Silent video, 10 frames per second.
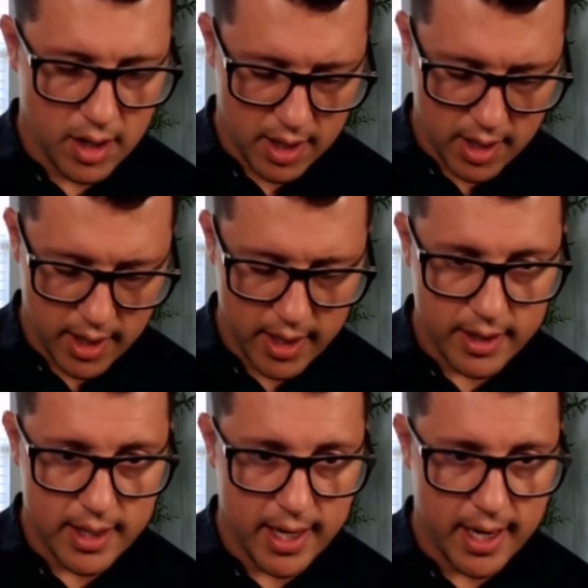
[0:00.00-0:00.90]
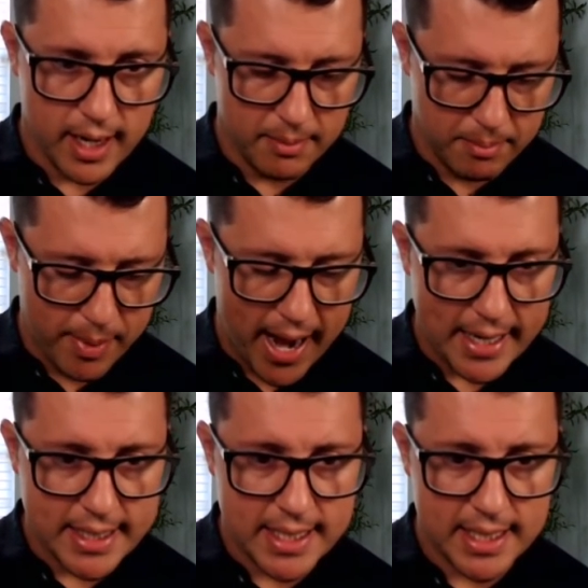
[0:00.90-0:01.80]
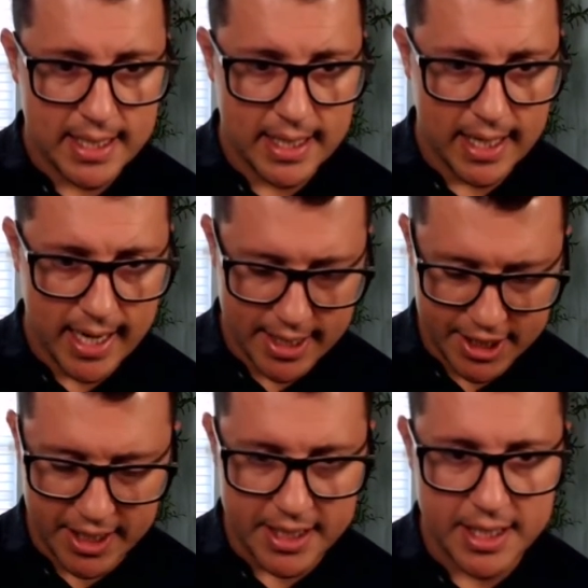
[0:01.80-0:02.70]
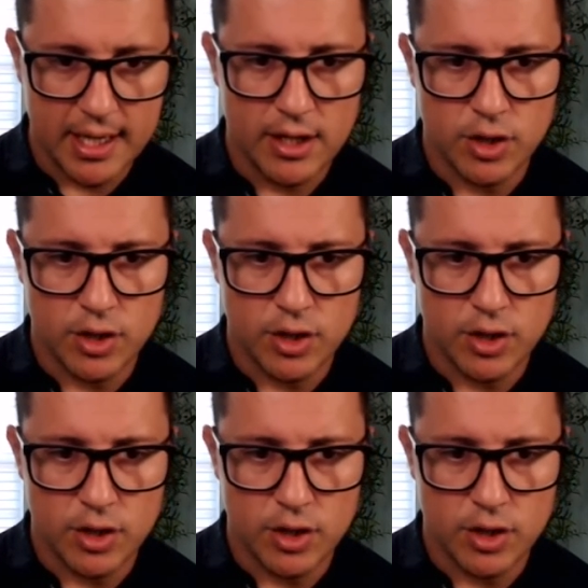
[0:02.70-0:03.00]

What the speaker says: and then batch edit.